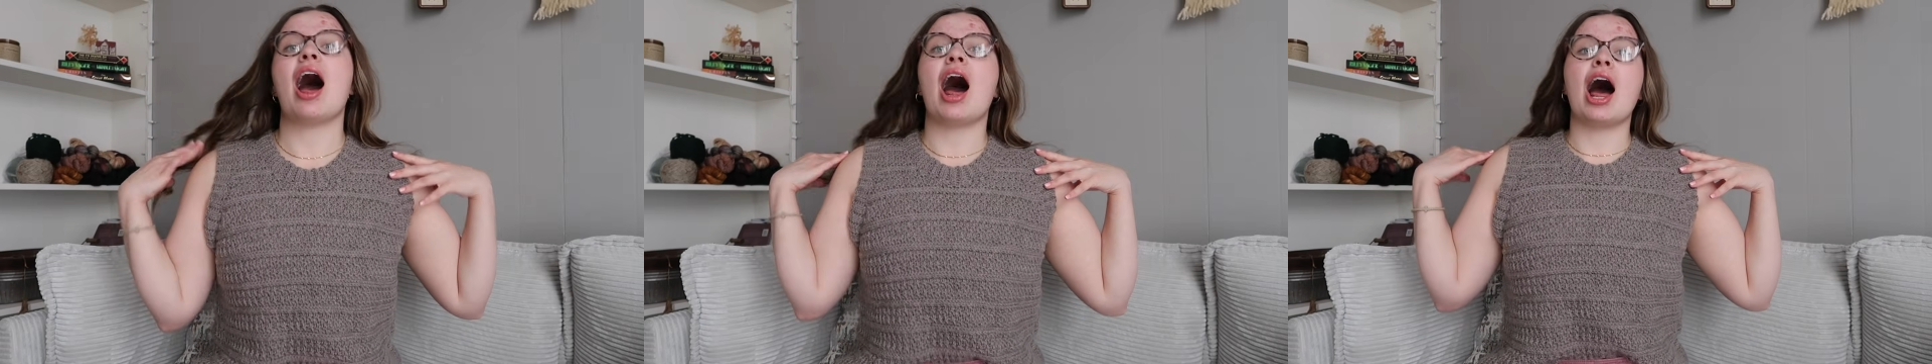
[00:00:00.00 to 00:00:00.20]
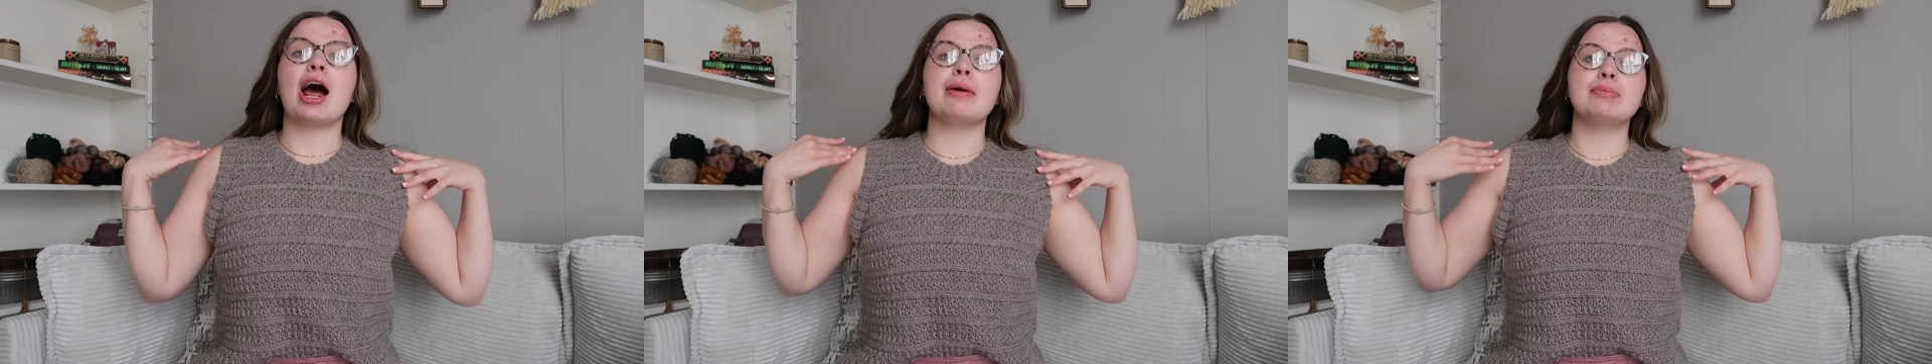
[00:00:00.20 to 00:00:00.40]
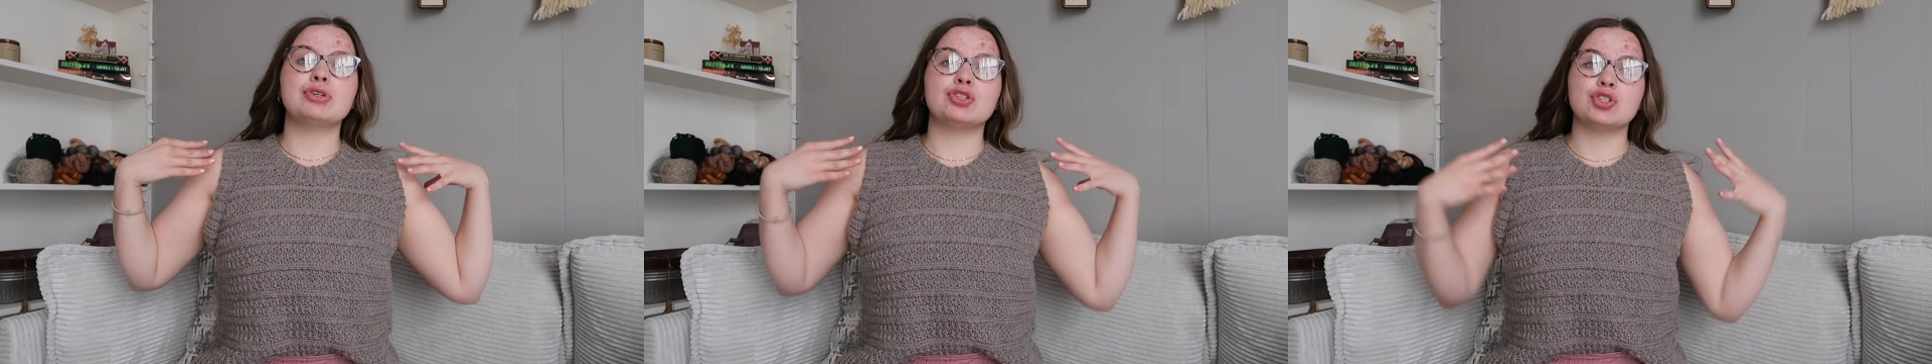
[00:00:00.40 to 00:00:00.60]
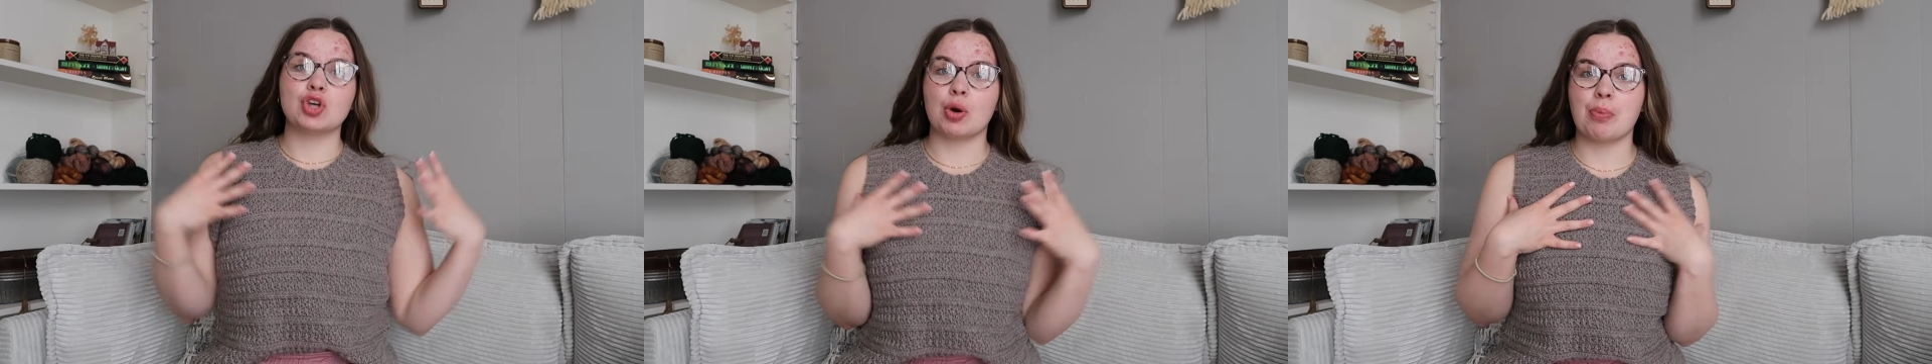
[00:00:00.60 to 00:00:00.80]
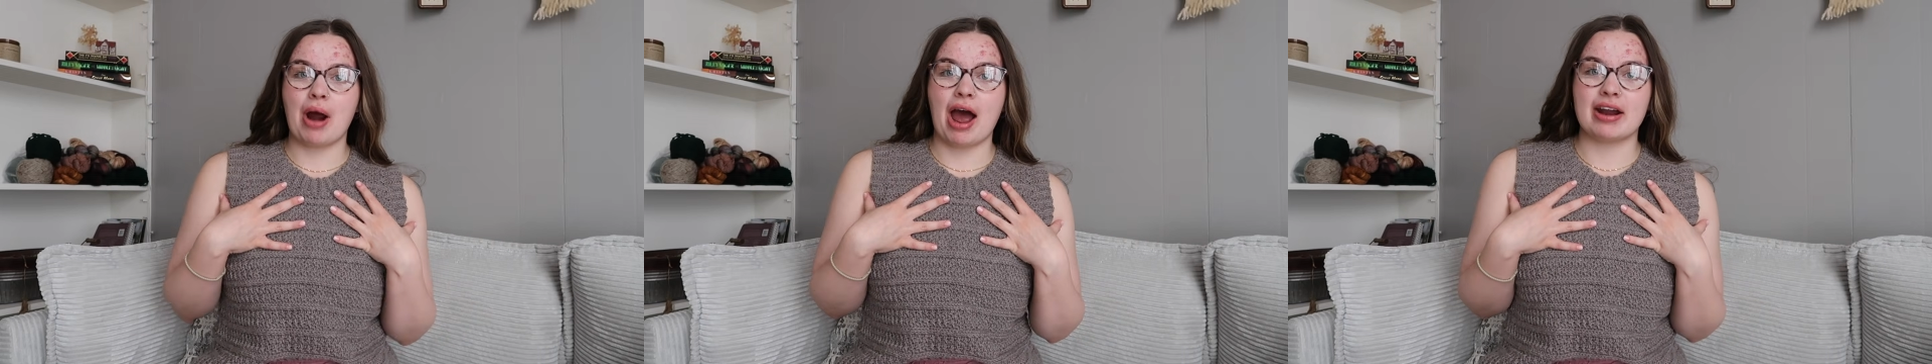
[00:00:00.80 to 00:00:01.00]
I'm
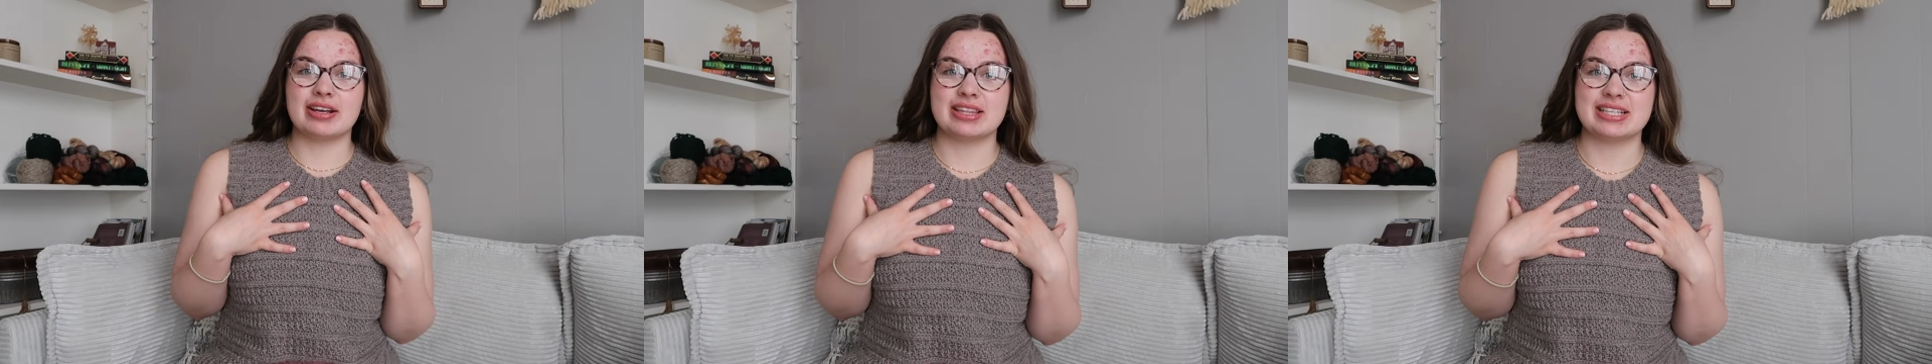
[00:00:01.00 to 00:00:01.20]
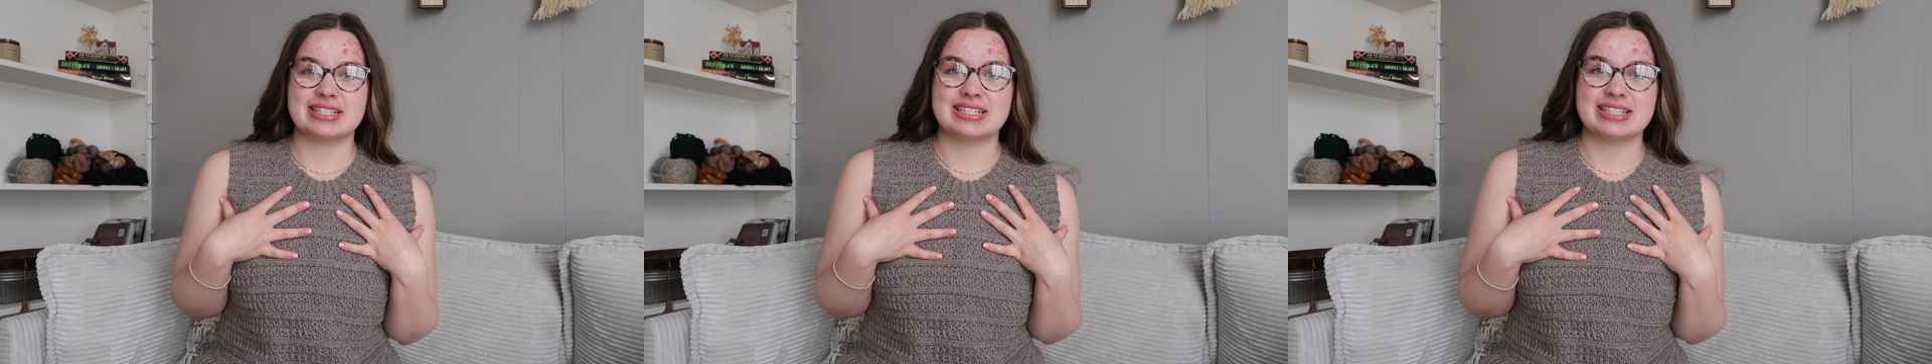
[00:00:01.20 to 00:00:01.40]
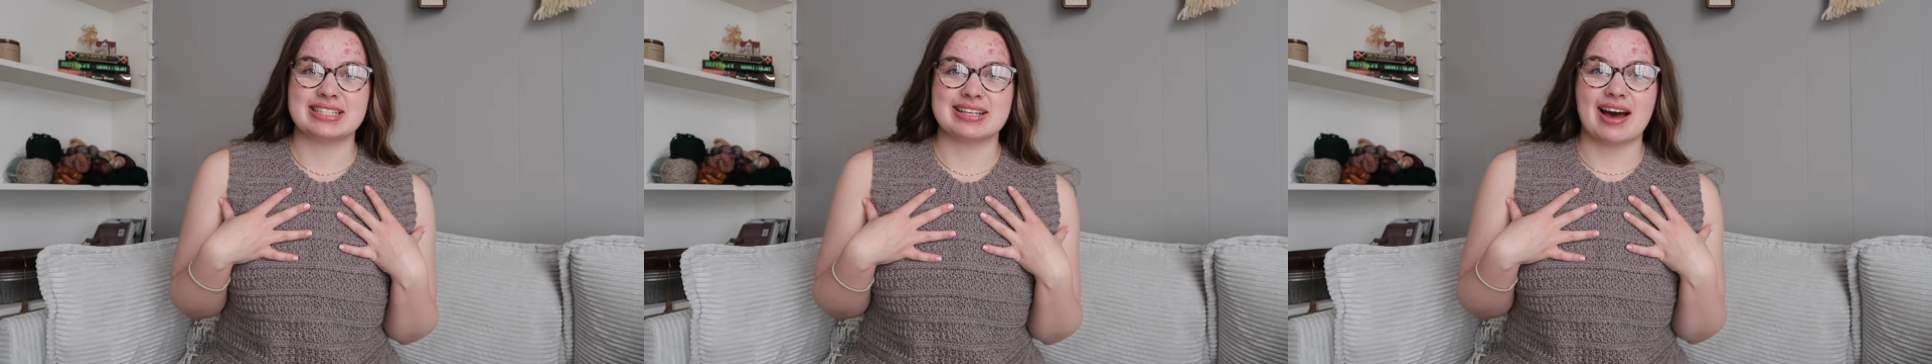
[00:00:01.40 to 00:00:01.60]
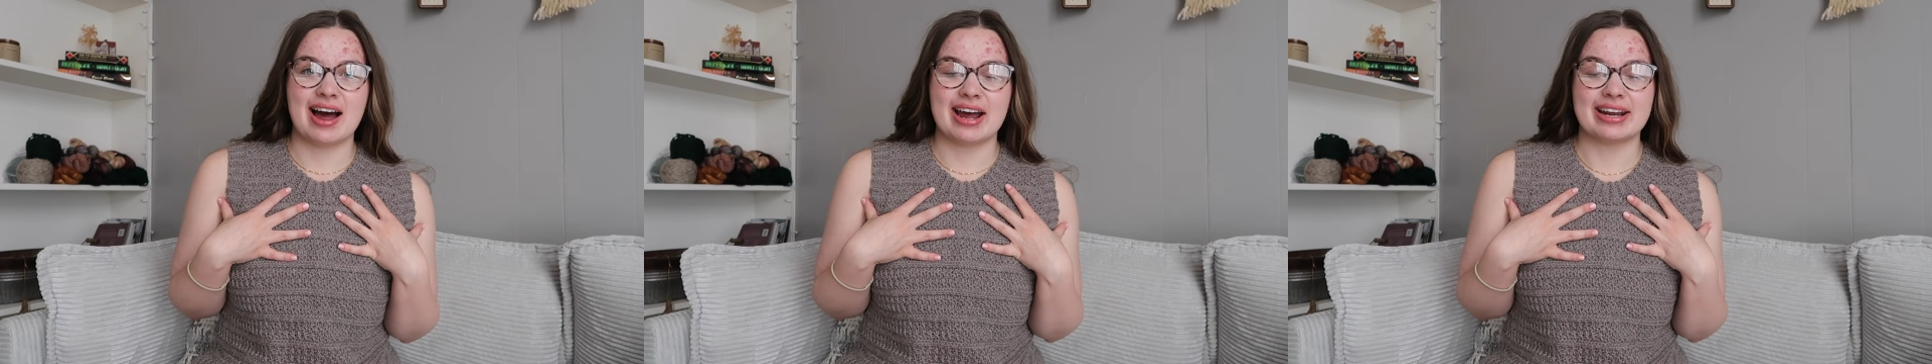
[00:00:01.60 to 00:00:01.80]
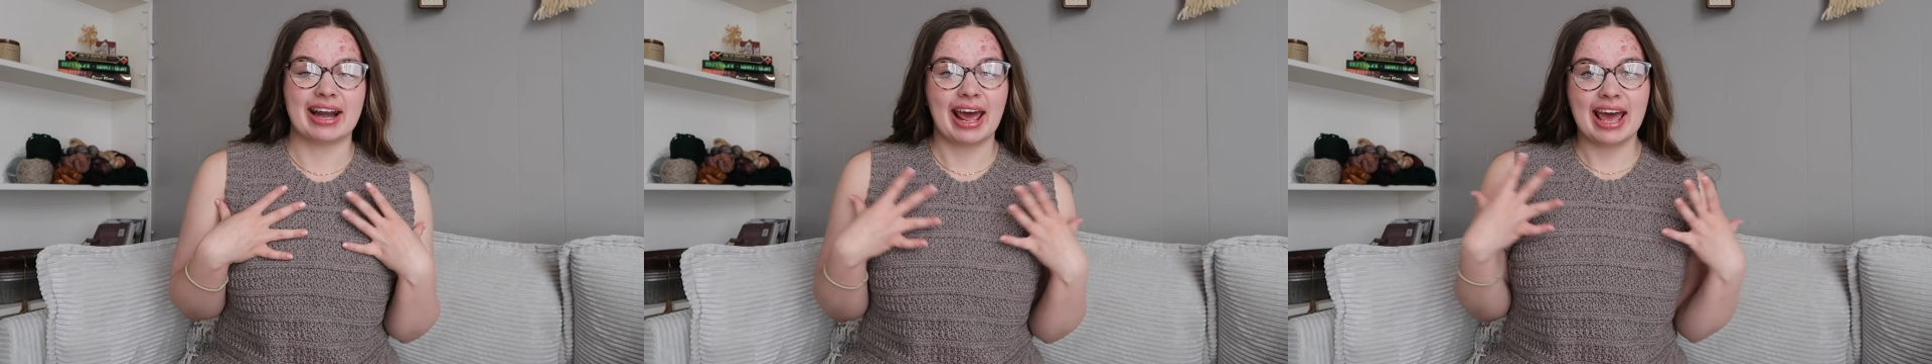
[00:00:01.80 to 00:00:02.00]
so proud of this
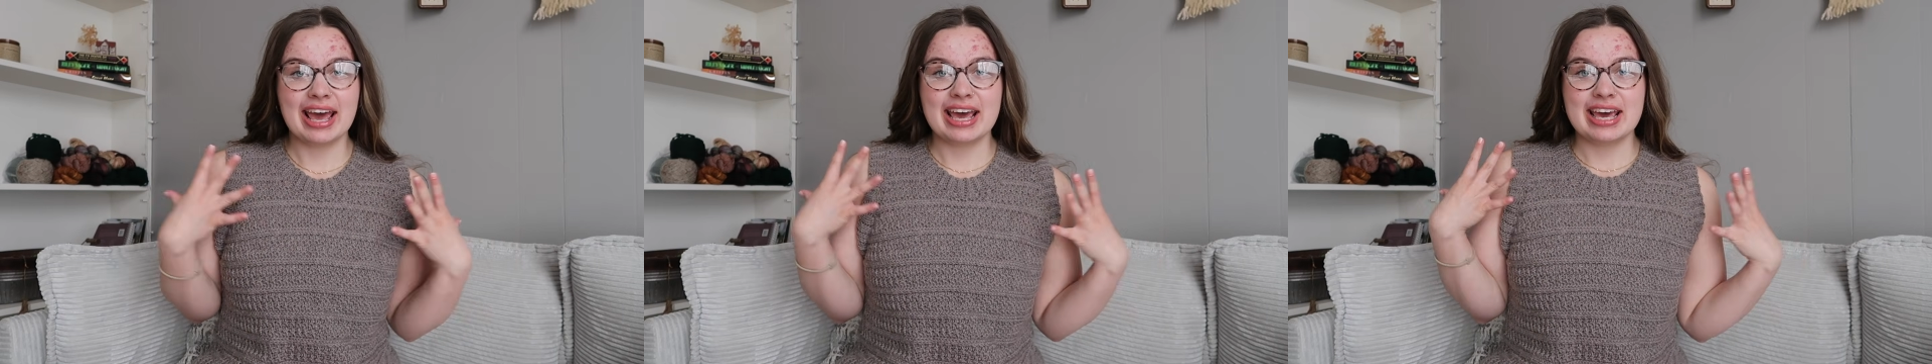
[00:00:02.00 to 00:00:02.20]
design.